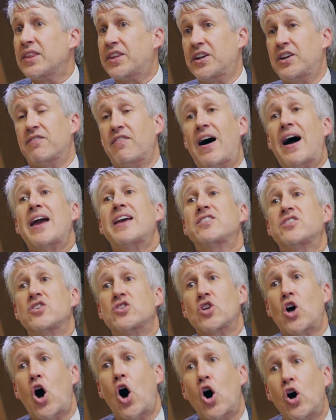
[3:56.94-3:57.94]
The device
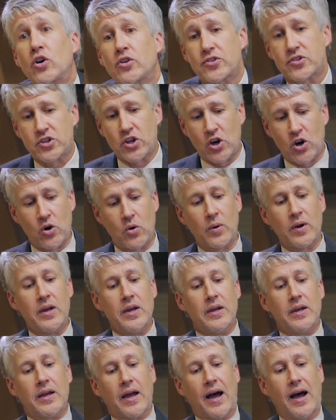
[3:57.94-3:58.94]
is also
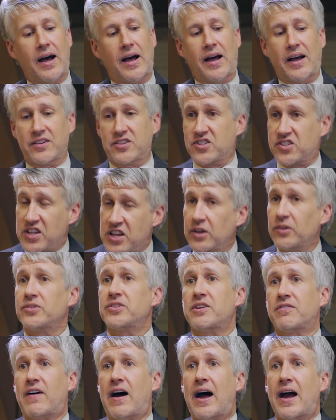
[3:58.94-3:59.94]
a sealed
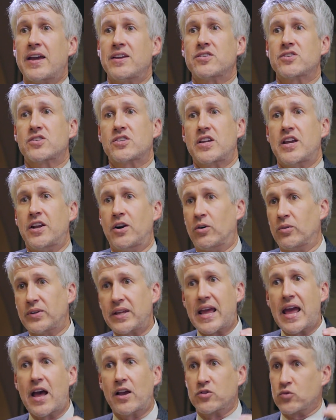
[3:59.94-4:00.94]
device. It
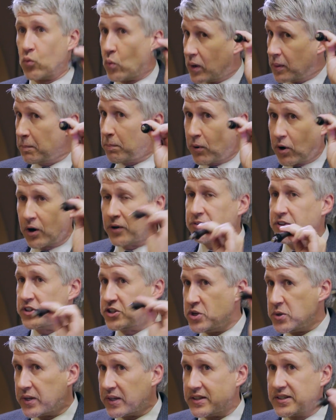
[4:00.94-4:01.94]
only has one part
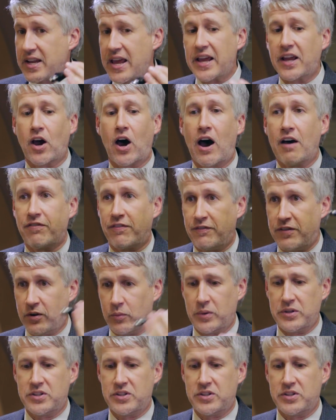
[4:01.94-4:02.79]
that you can take off of it,